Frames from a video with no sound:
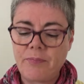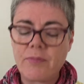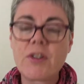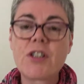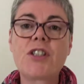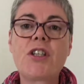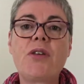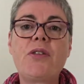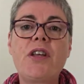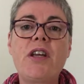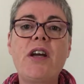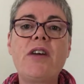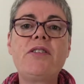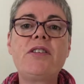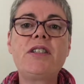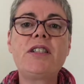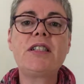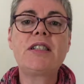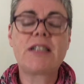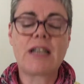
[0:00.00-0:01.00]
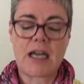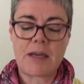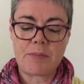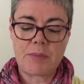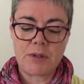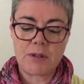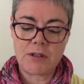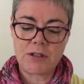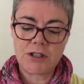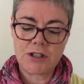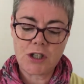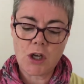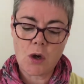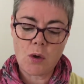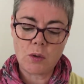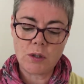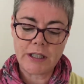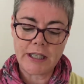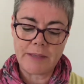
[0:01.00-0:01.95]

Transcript: So the other disciples told